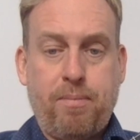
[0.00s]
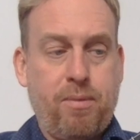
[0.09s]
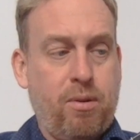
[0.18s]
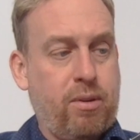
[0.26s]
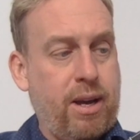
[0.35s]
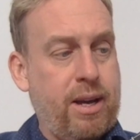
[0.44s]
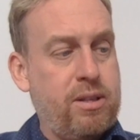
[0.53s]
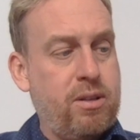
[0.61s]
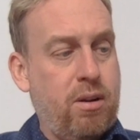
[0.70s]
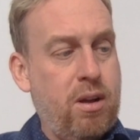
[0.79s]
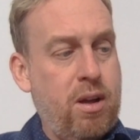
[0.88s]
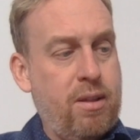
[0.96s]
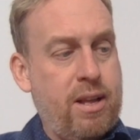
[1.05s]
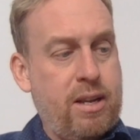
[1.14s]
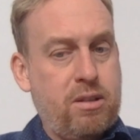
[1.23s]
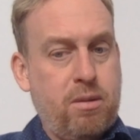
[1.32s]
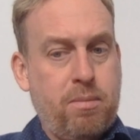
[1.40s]
Okay, so
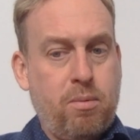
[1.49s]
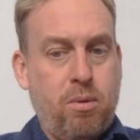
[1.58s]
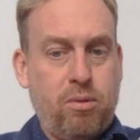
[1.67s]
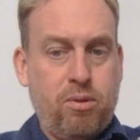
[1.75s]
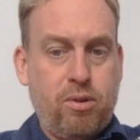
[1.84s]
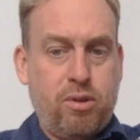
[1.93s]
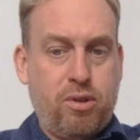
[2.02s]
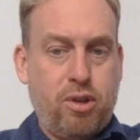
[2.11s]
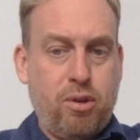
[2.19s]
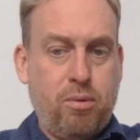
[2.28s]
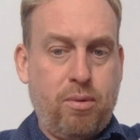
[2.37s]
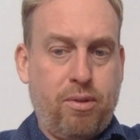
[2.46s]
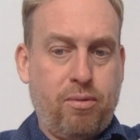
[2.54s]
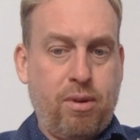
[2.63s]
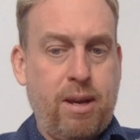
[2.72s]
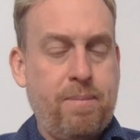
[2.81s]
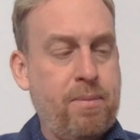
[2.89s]
that's number 1, 2,
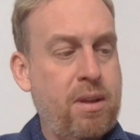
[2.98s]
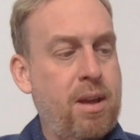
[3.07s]
3.